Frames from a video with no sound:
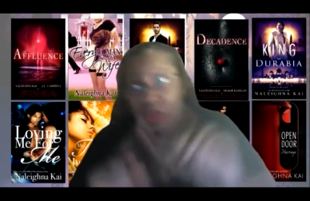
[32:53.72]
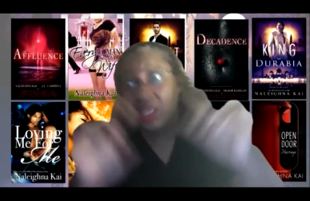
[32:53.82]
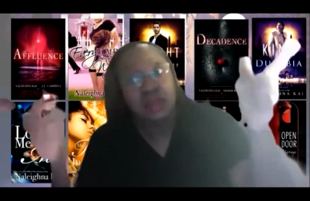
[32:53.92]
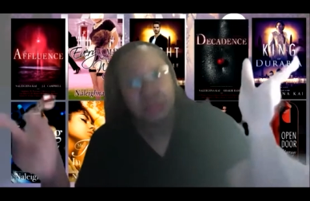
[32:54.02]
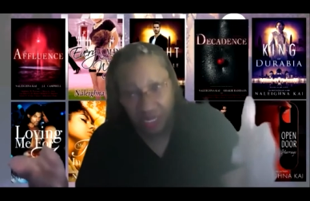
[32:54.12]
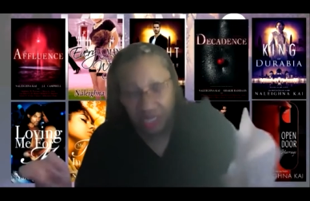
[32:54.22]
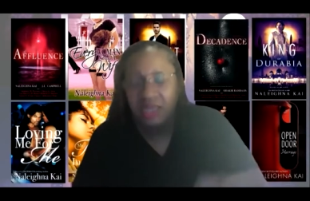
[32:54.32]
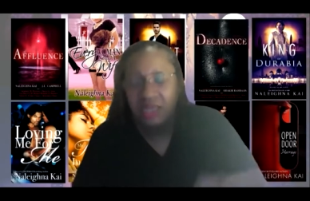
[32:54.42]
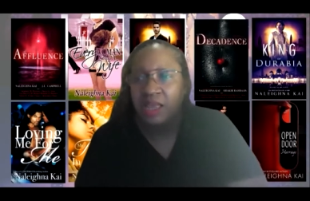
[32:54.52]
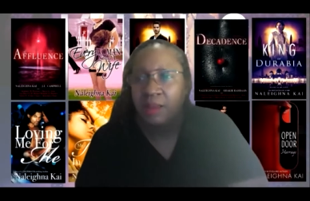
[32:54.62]
and men
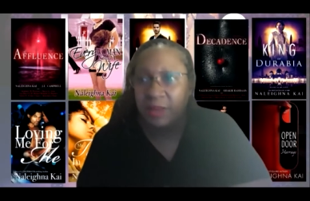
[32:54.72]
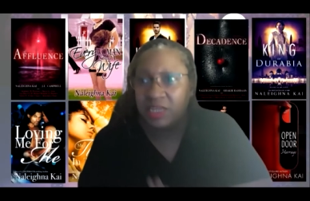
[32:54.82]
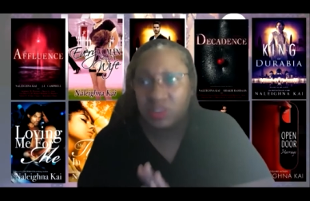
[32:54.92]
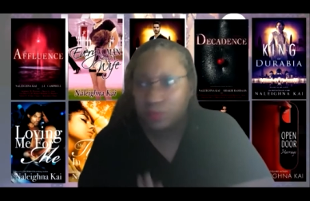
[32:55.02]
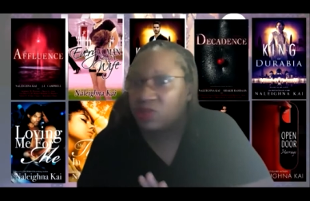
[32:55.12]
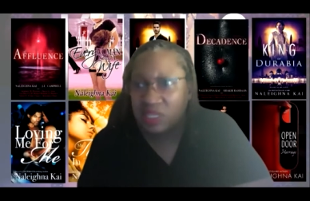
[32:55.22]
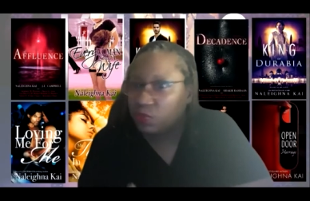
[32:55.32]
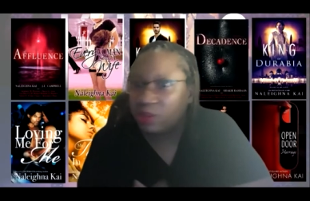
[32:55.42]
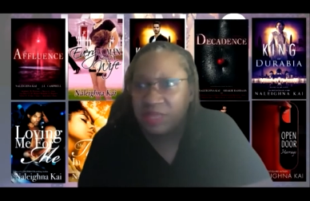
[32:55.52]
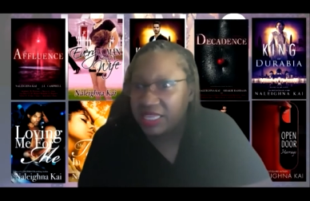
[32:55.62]
but it's mostly
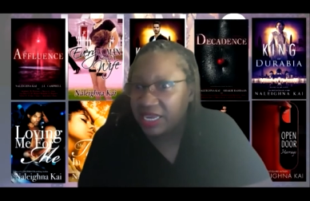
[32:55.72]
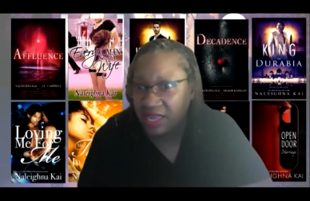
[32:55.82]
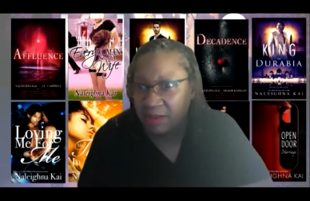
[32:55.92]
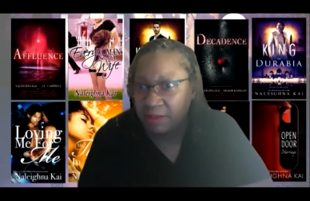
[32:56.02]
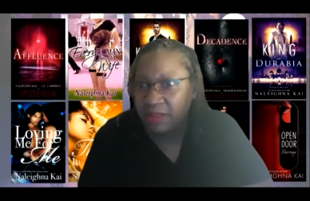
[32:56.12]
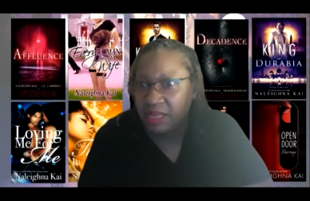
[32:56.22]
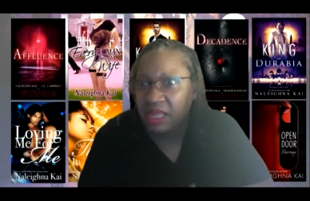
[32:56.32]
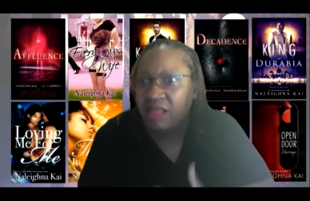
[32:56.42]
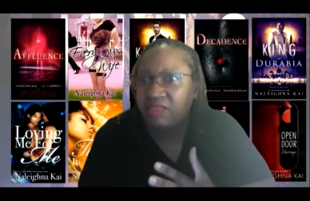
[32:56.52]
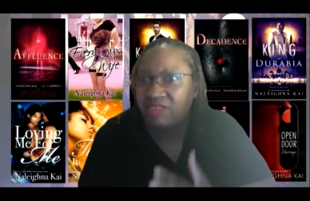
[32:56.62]
women that come
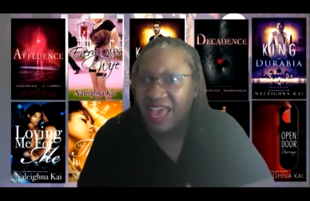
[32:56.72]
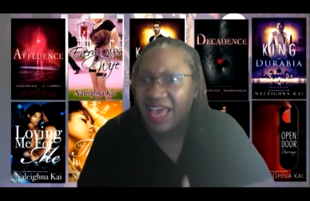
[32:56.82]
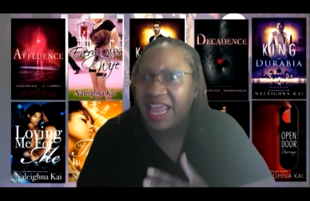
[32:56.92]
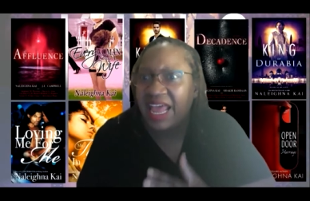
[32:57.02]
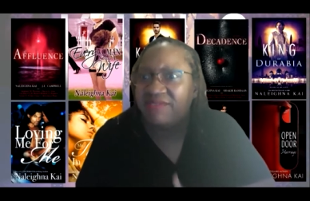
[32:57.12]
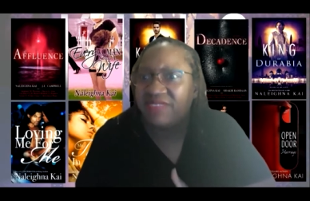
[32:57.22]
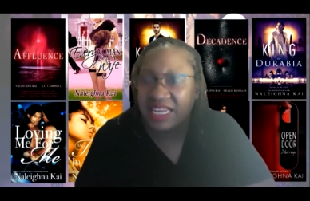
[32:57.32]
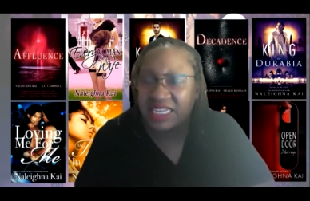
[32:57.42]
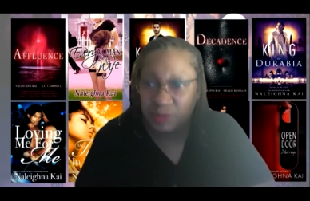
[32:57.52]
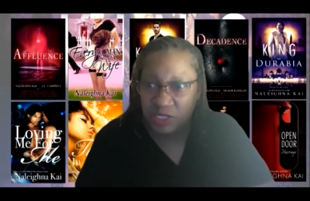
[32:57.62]
that have
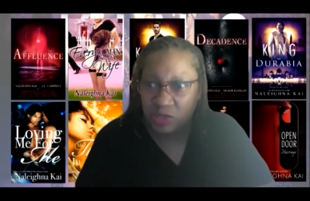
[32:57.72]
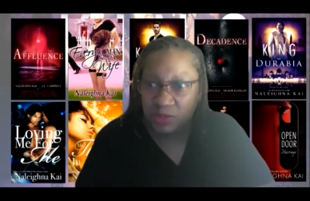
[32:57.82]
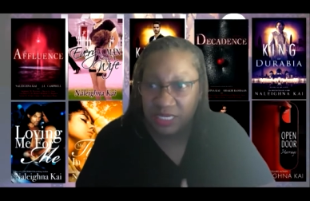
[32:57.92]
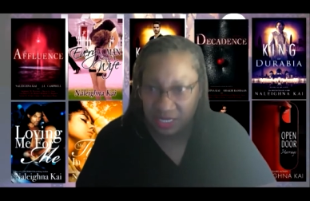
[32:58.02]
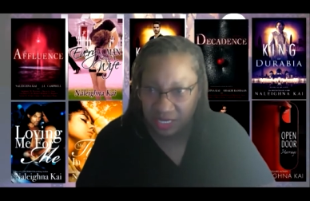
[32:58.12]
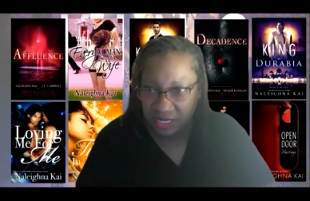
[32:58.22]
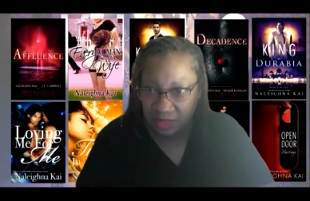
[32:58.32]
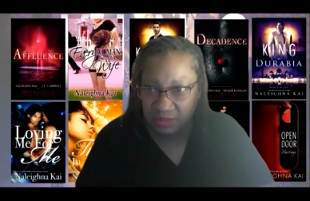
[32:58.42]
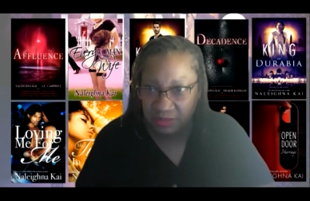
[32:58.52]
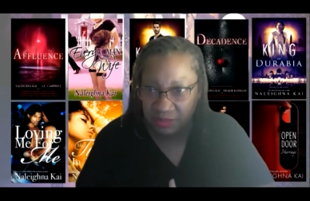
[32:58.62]
that expendable
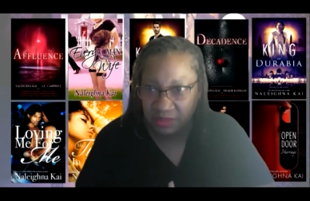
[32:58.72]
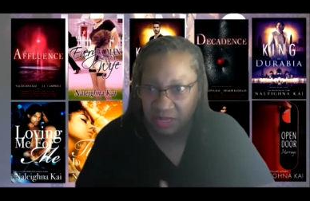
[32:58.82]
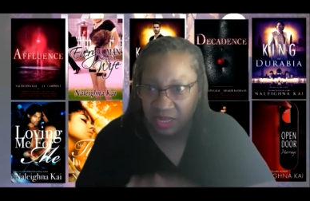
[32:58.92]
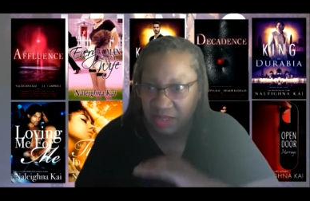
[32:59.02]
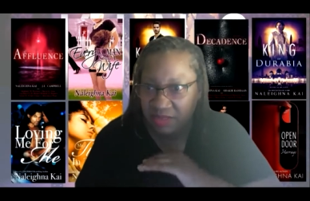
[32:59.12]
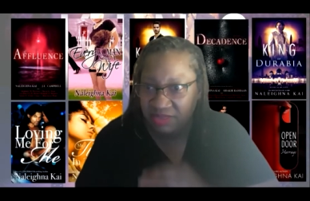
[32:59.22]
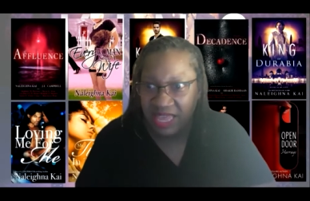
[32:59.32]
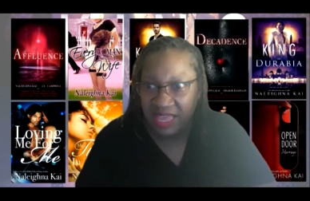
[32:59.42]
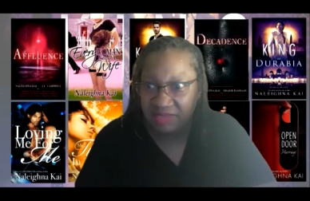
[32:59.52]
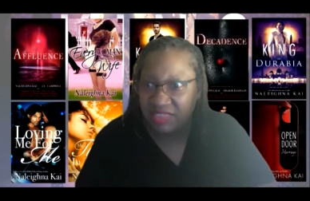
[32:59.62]
income
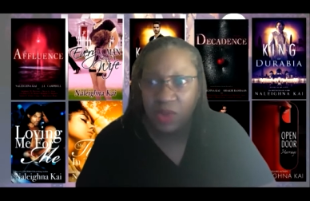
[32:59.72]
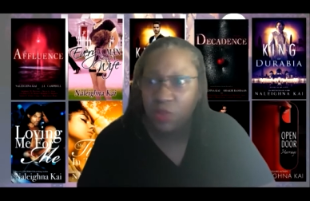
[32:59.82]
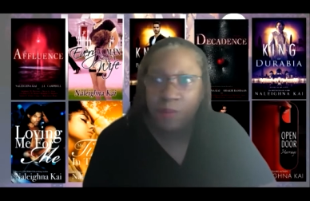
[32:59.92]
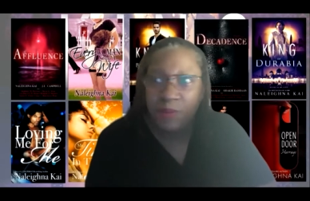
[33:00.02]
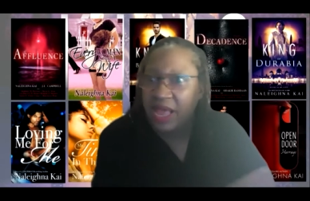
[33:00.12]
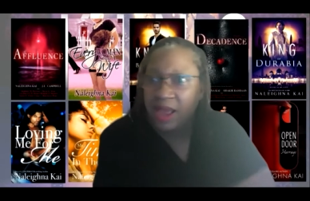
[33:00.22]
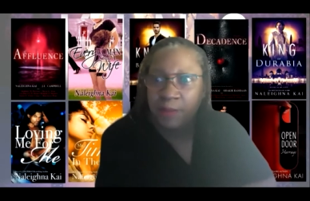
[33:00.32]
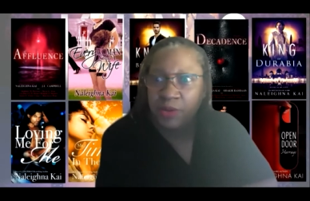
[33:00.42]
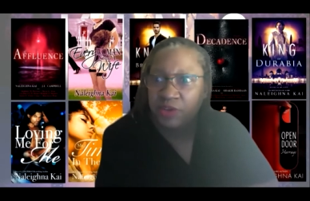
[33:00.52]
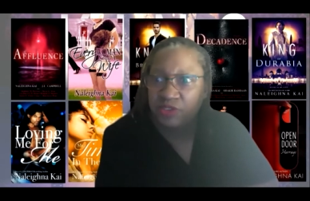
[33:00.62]
that they will buy a
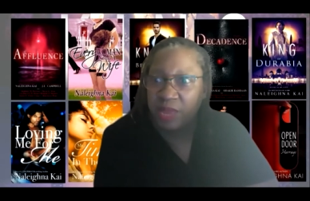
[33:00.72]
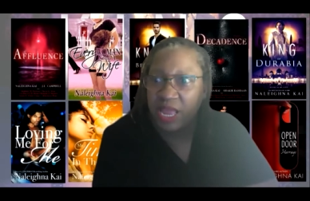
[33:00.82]
book from